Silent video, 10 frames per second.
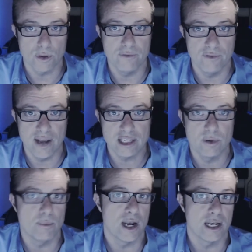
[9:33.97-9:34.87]
worth of
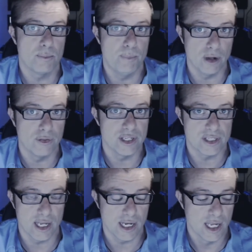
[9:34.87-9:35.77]
investment money to build
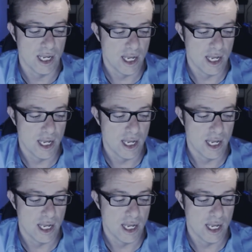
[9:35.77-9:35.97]
this thing.